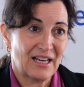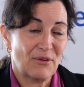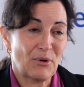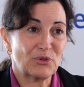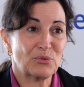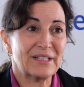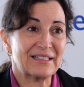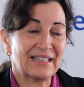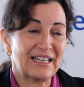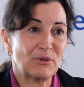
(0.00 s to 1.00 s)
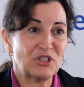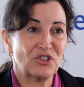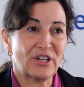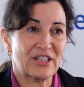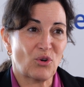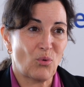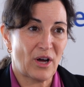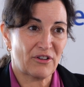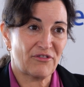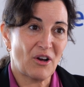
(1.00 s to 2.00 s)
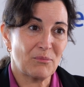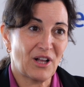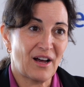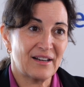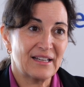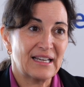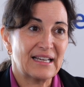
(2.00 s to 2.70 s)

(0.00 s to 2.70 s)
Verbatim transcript: What was really exciting when you look at the waterfall plot